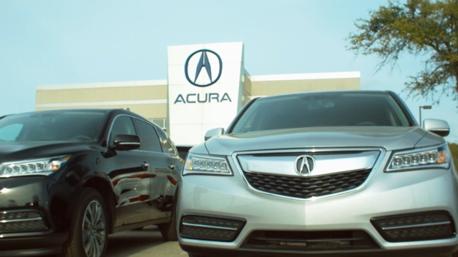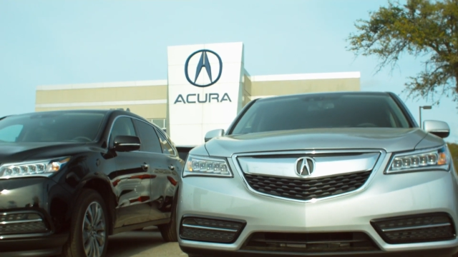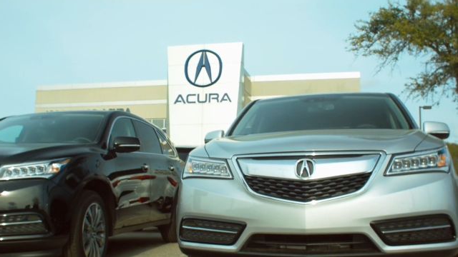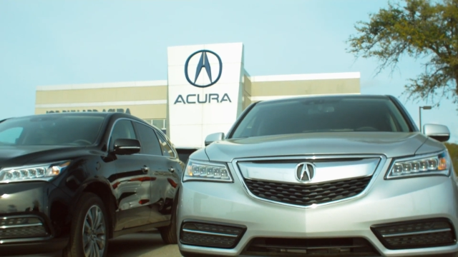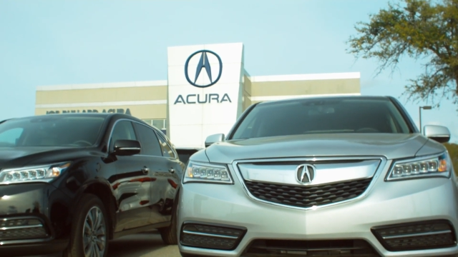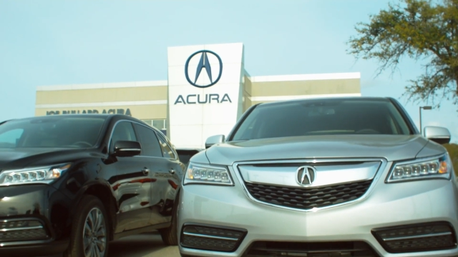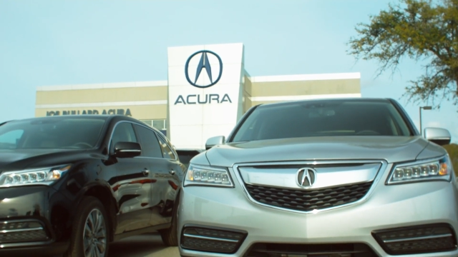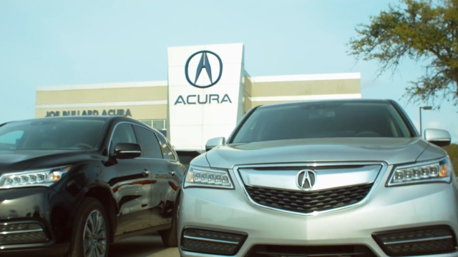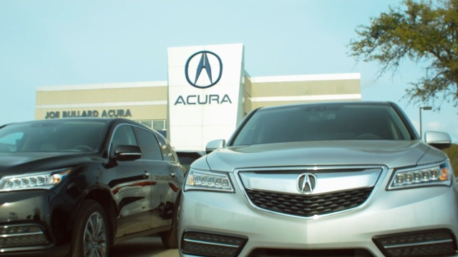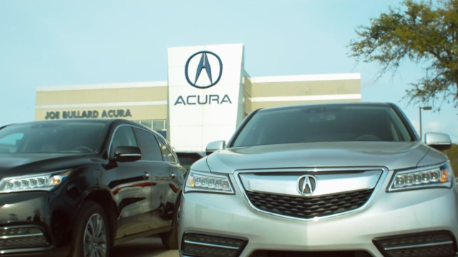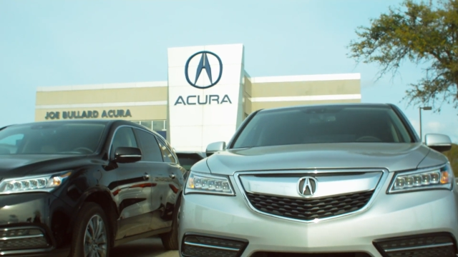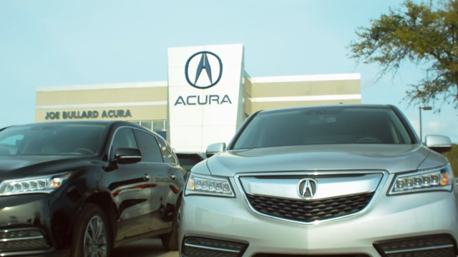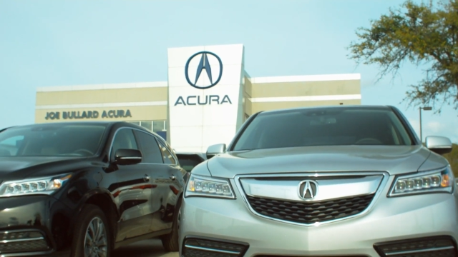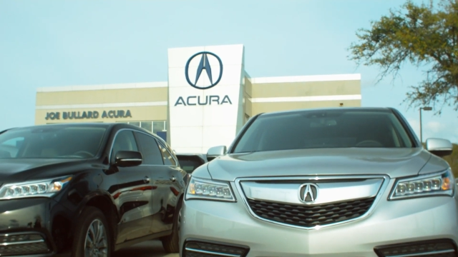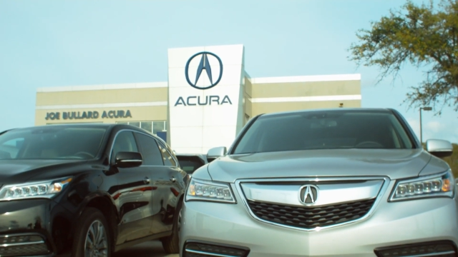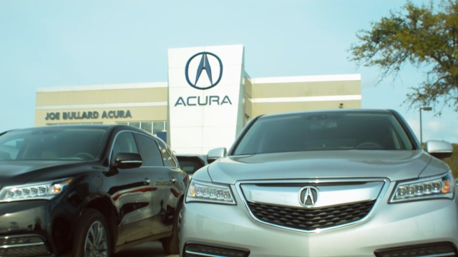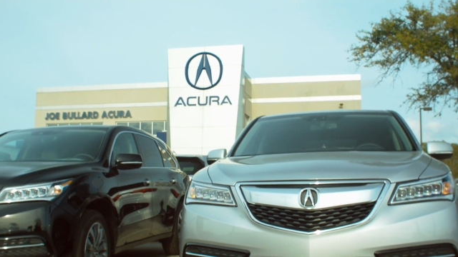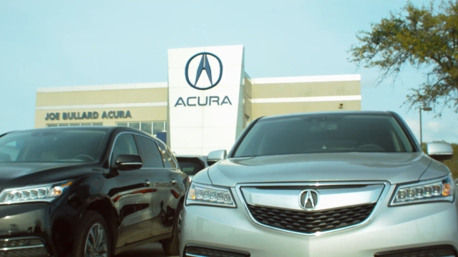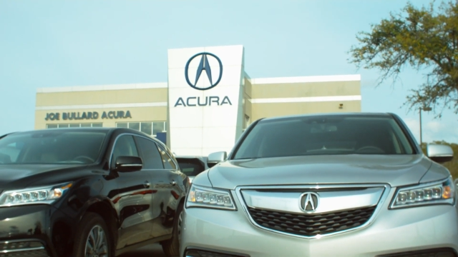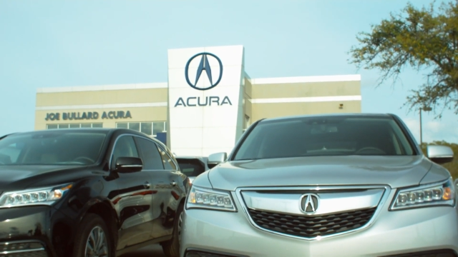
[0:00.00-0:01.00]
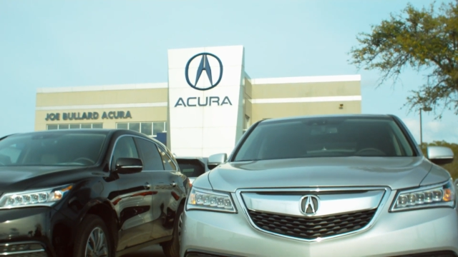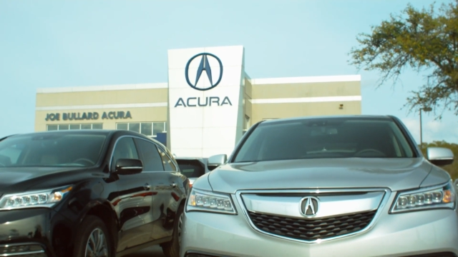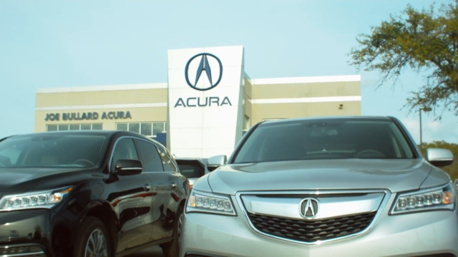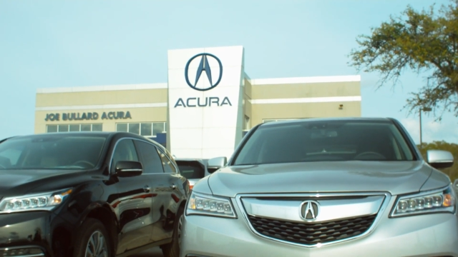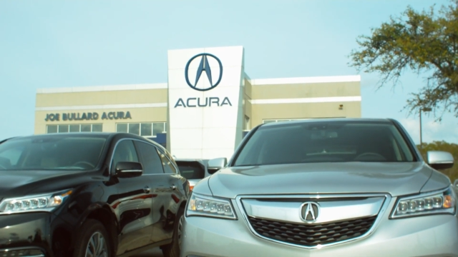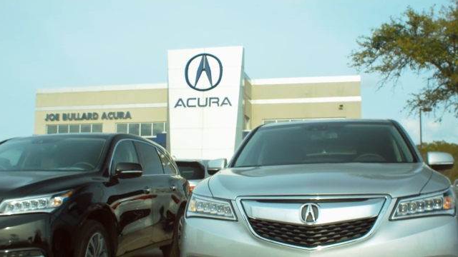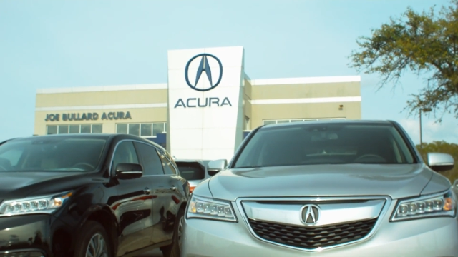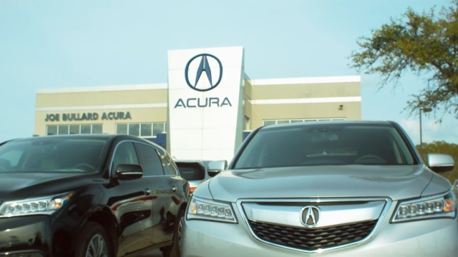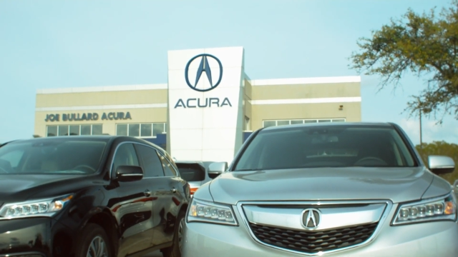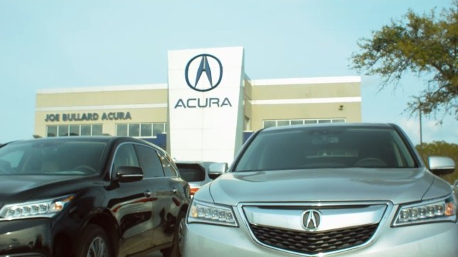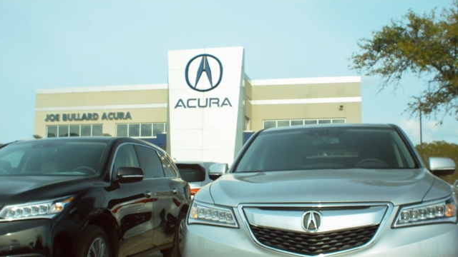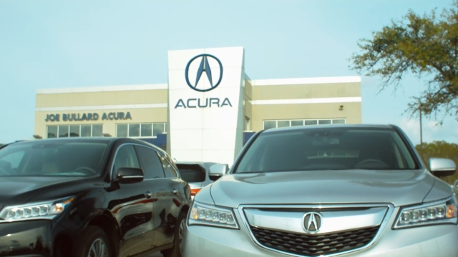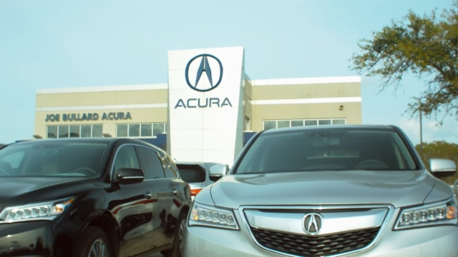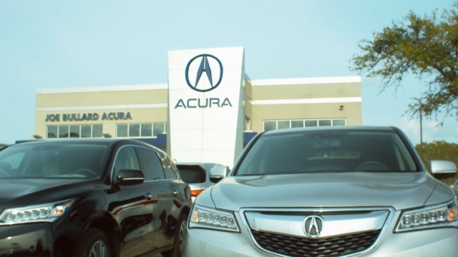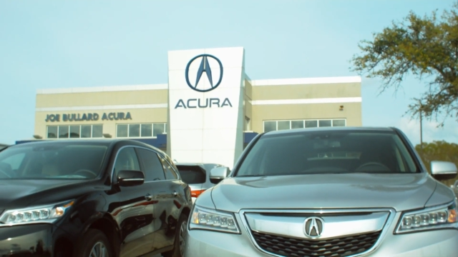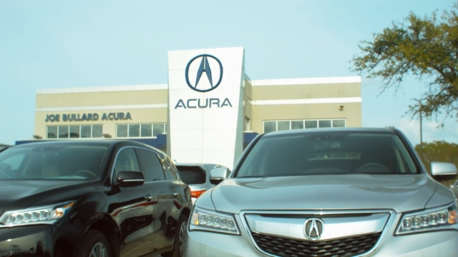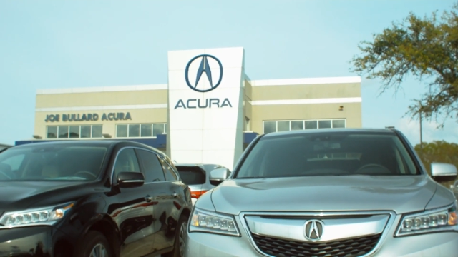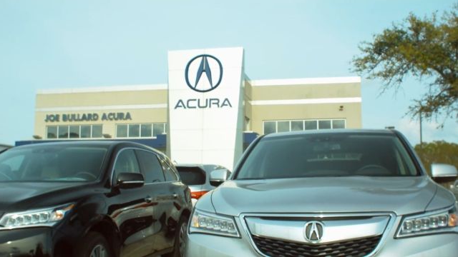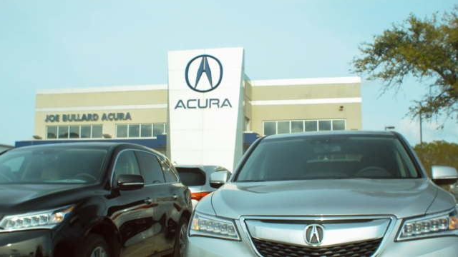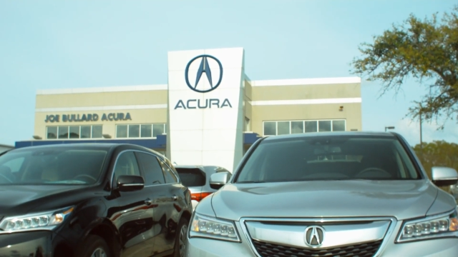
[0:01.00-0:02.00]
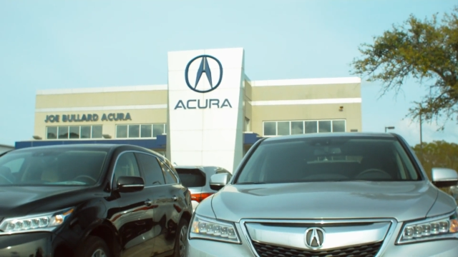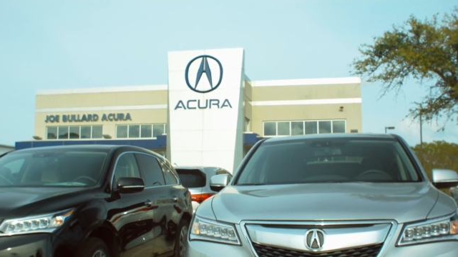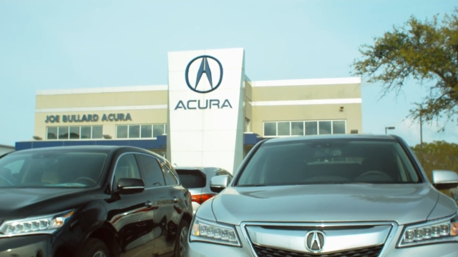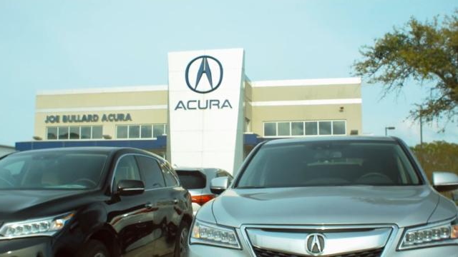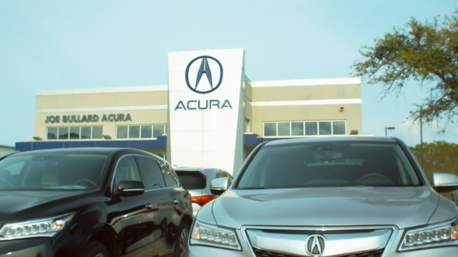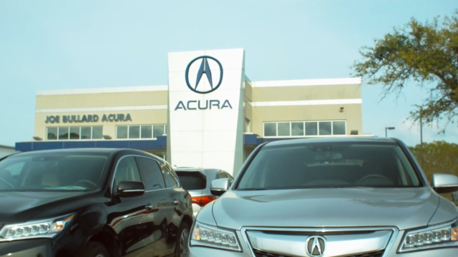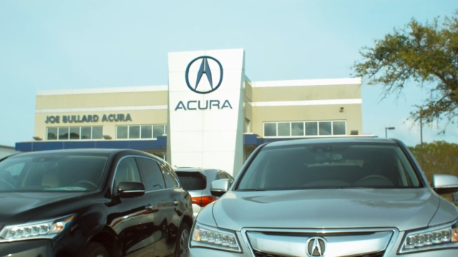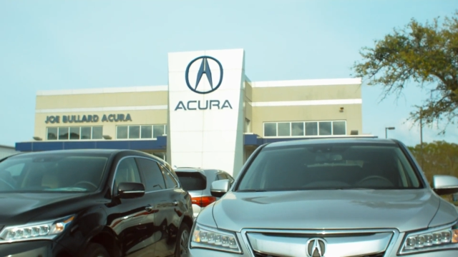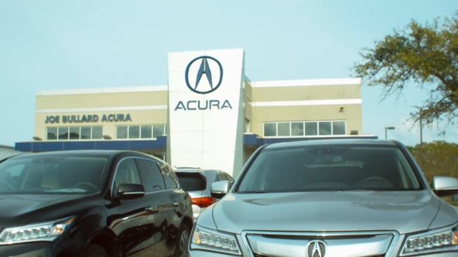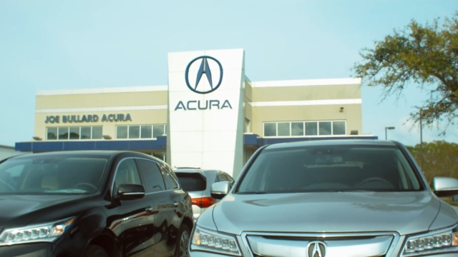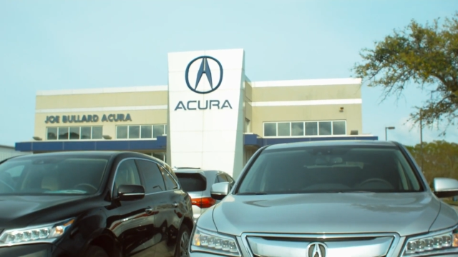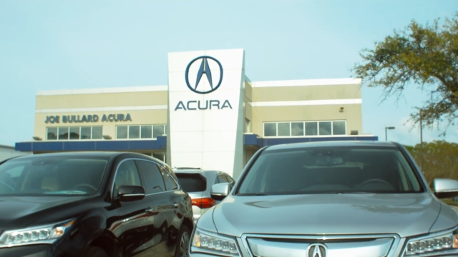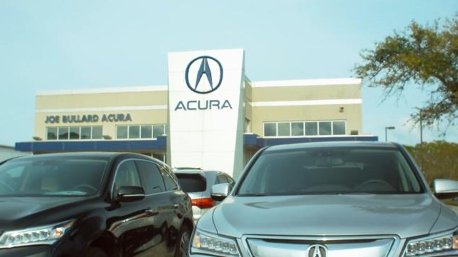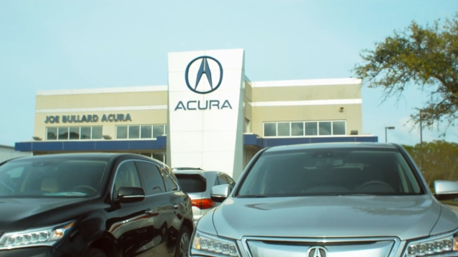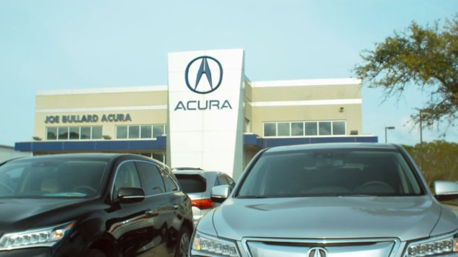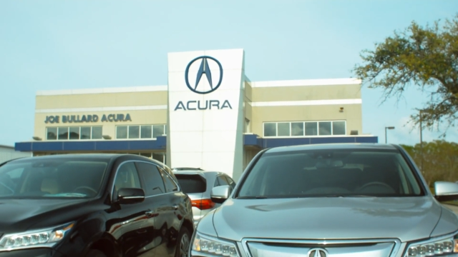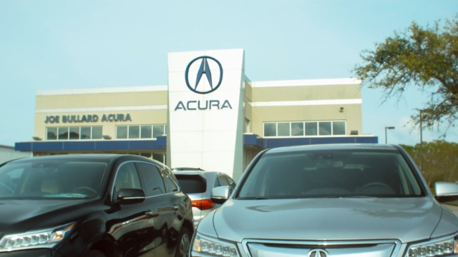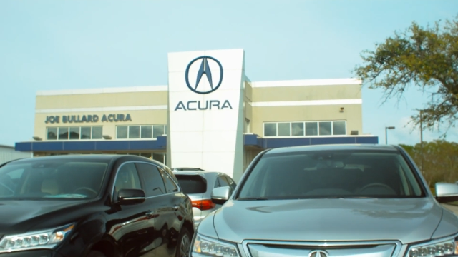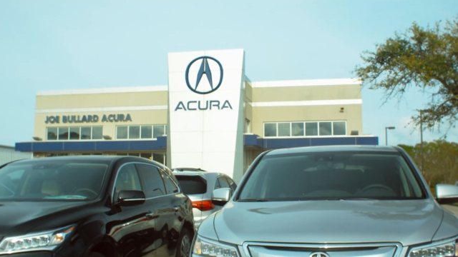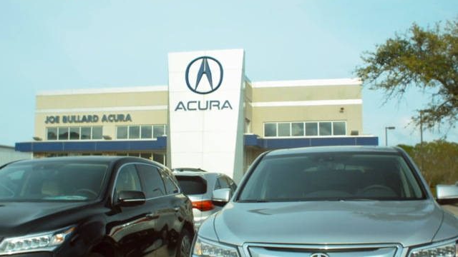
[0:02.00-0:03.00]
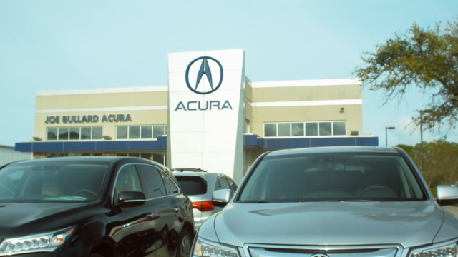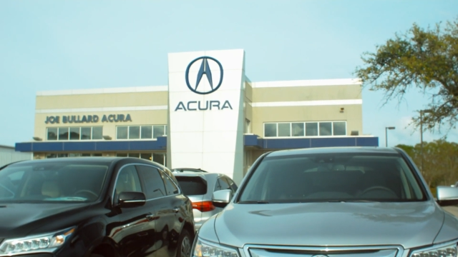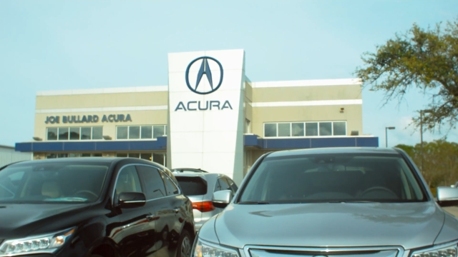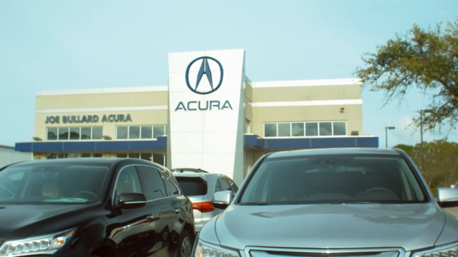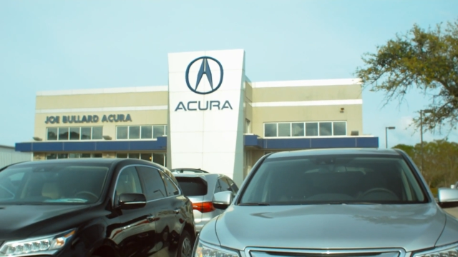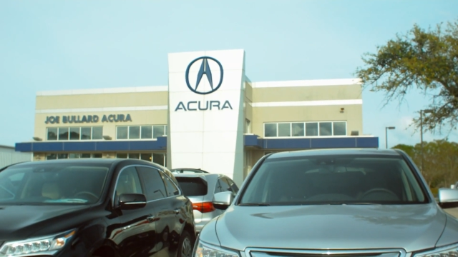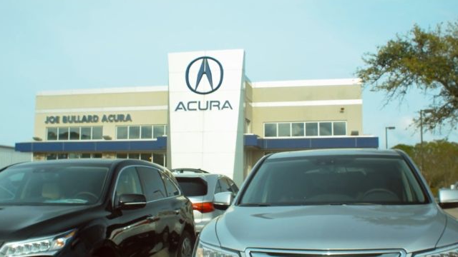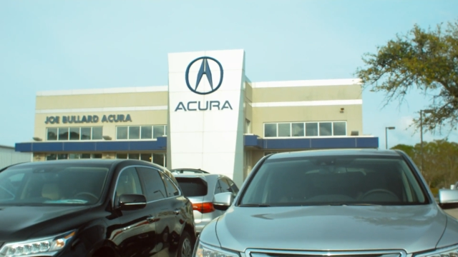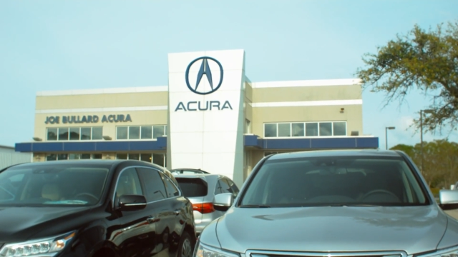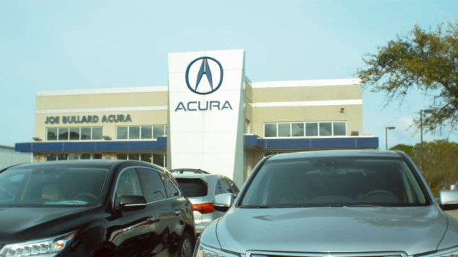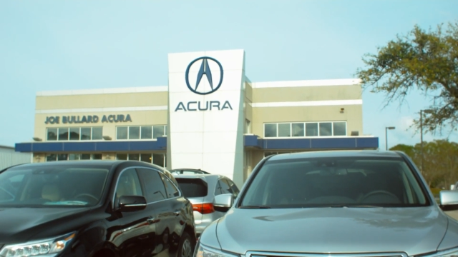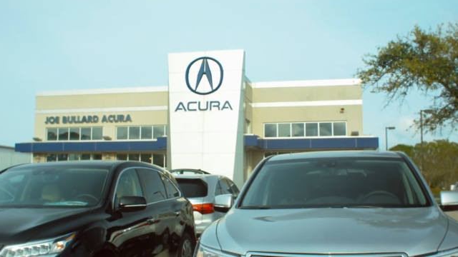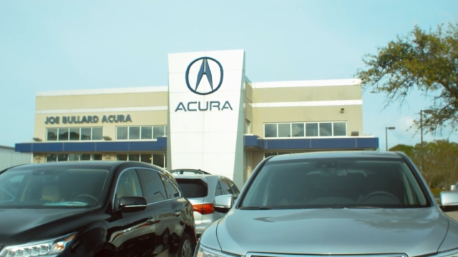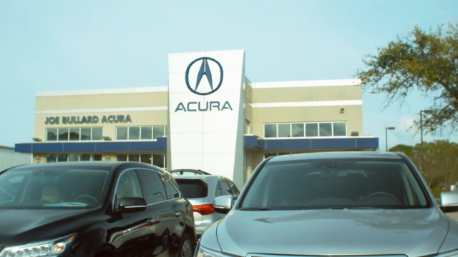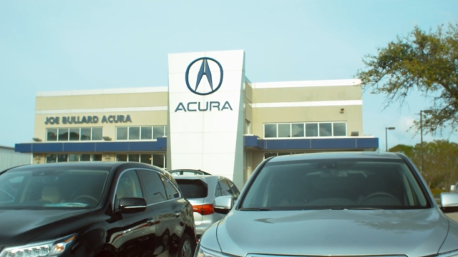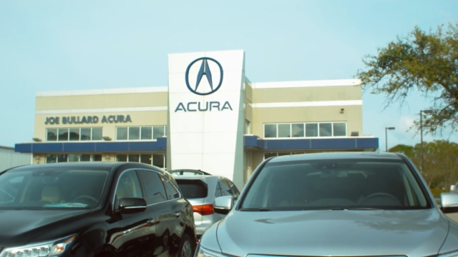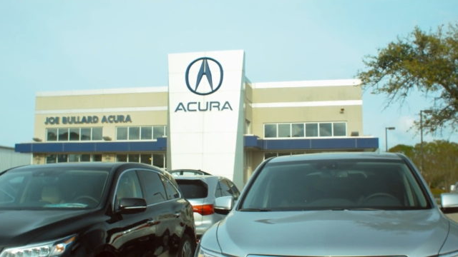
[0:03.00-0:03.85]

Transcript: Nobody's mouth can be seen.